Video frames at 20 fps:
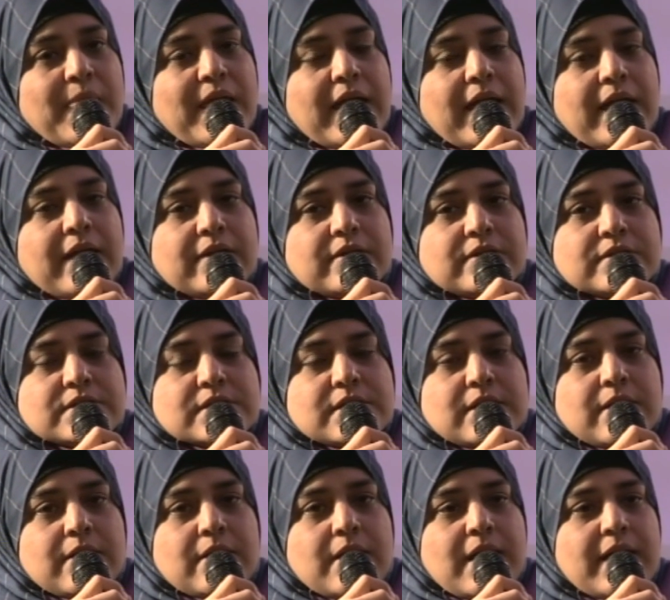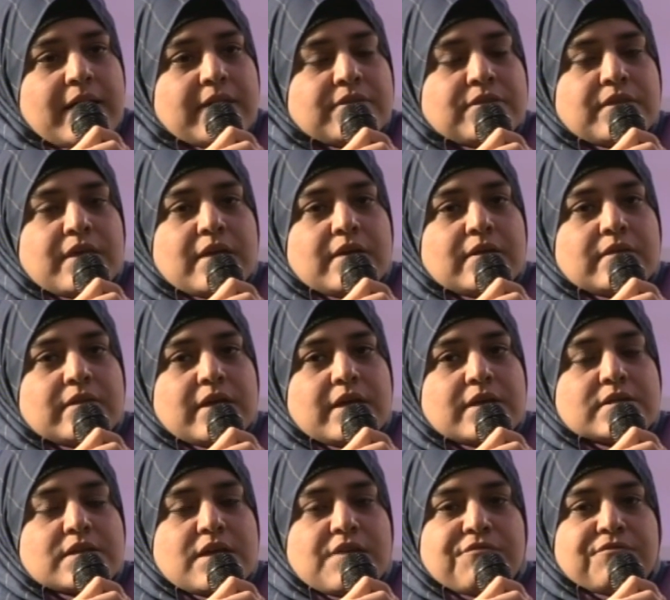And I think
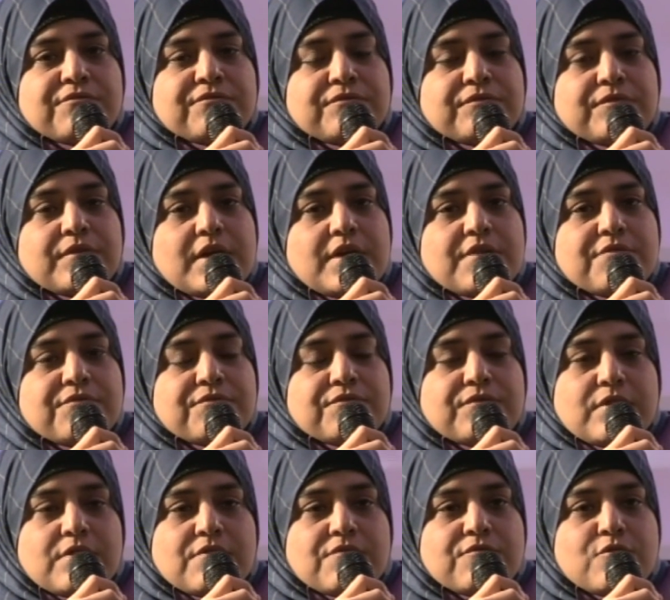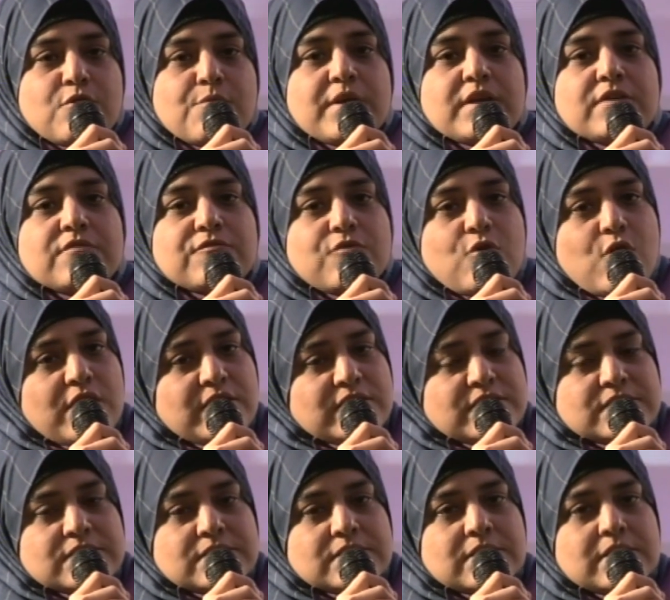that if a woman
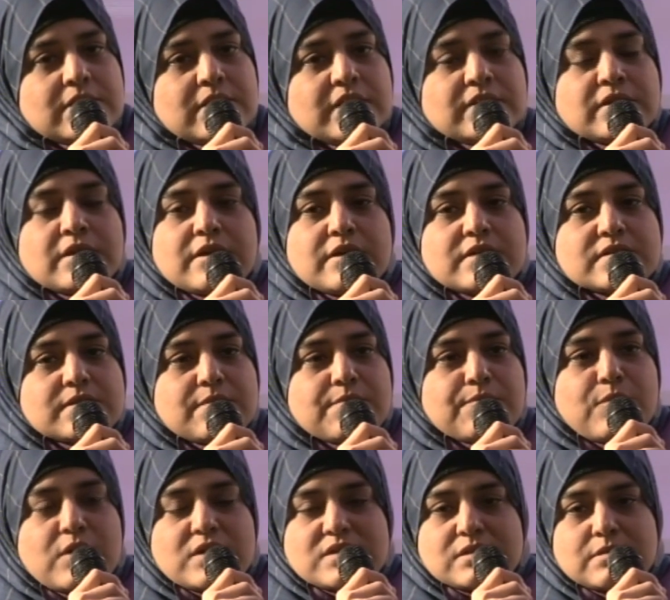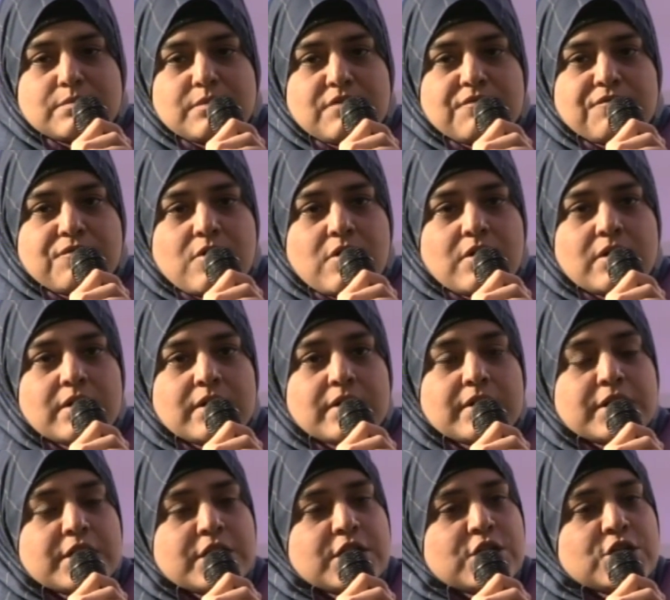wants, nothing is impossible for
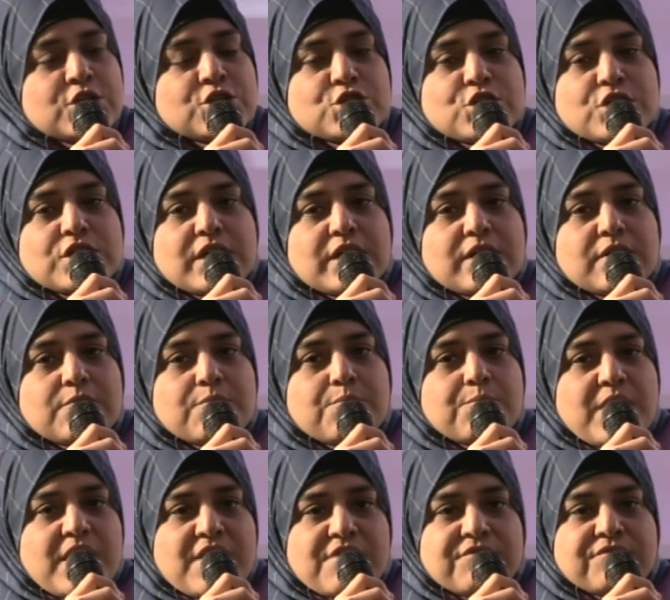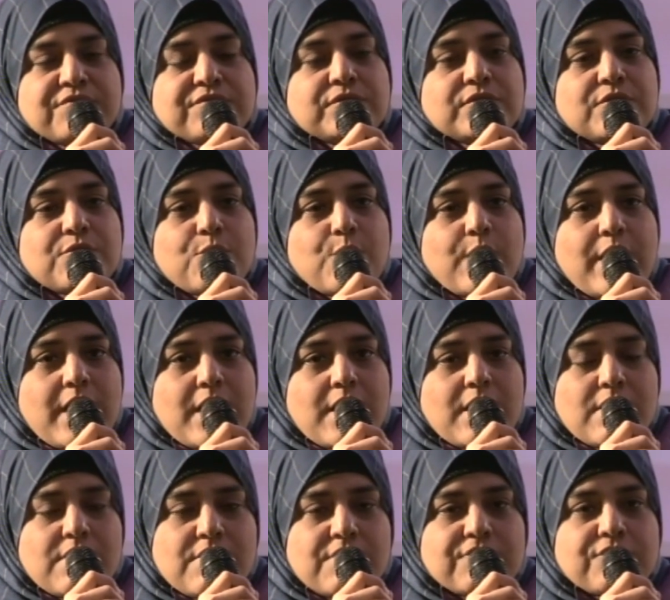her. She can pave the
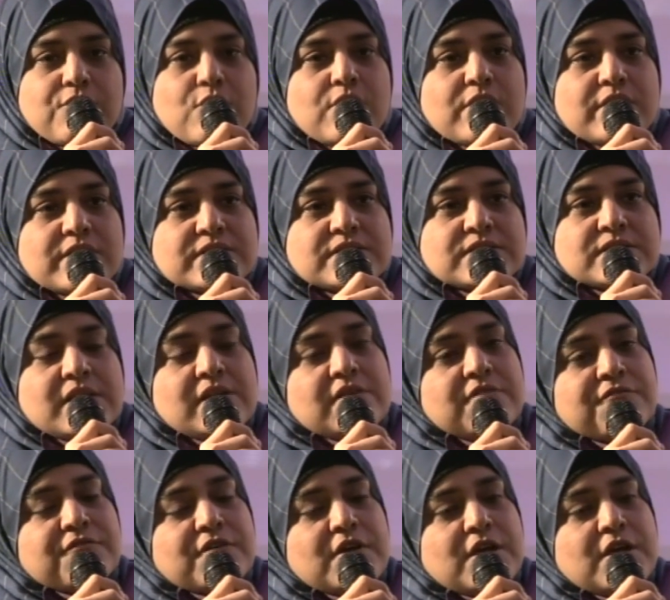way for herself.